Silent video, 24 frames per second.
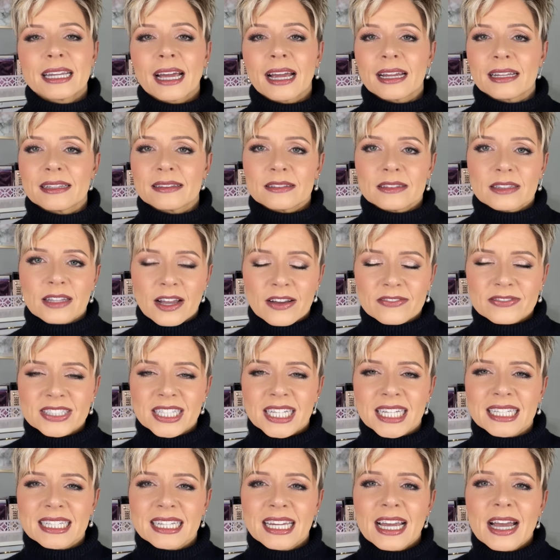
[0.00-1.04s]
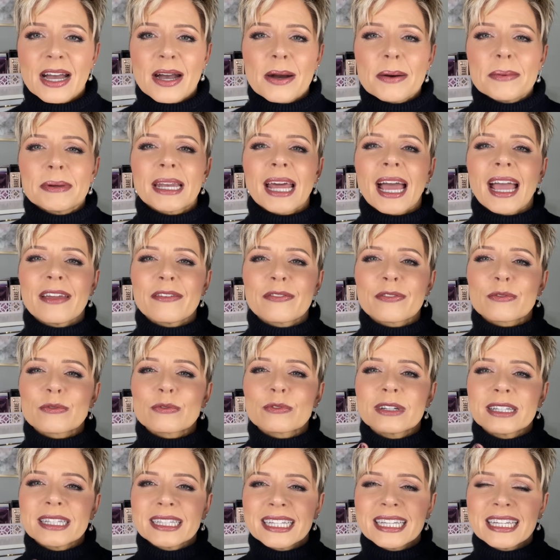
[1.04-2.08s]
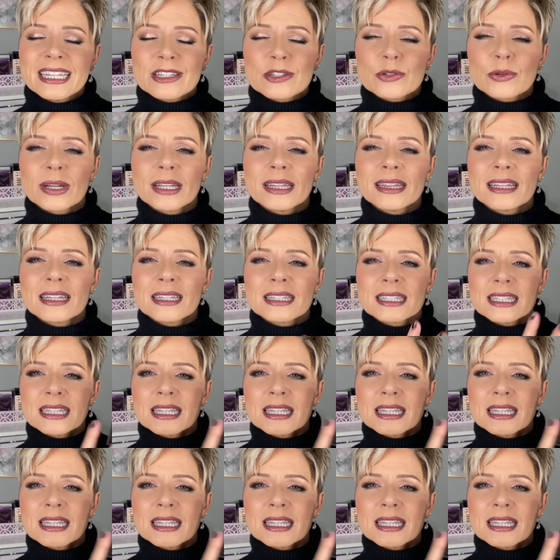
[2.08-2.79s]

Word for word: I loved it, but I've really enjoyed this.